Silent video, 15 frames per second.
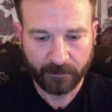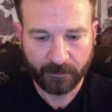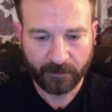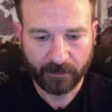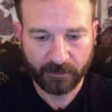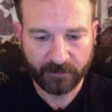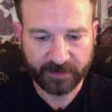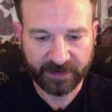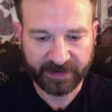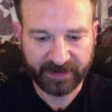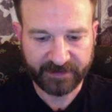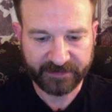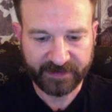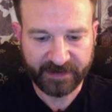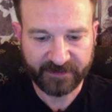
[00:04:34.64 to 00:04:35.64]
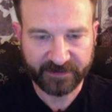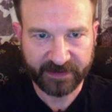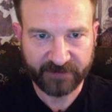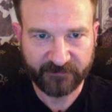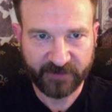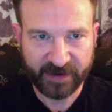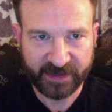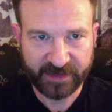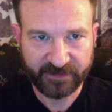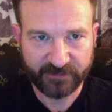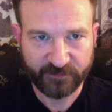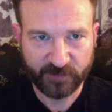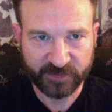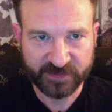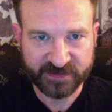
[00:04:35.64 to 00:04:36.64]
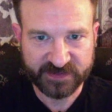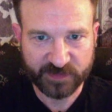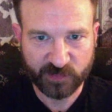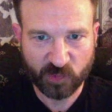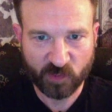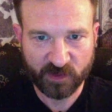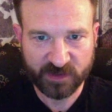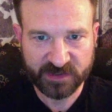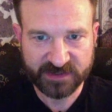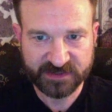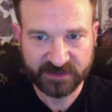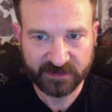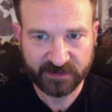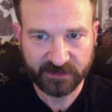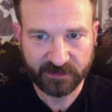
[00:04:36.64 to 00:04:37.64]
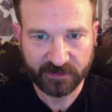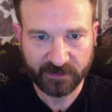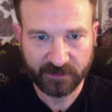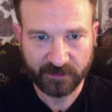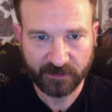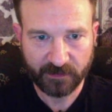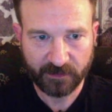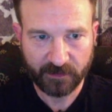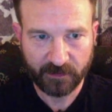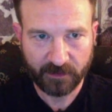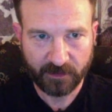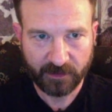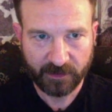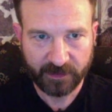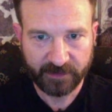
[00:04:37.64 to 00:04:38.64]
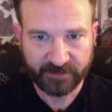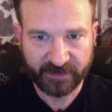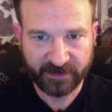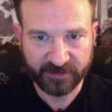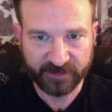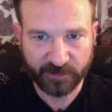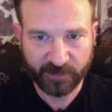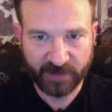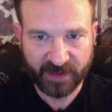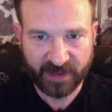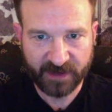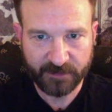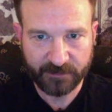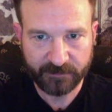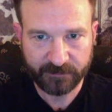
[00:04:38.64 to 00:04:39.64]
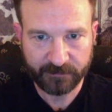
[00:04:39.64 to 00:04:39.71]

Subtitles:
Okay, now get ready with the supporters. They're at the bottom,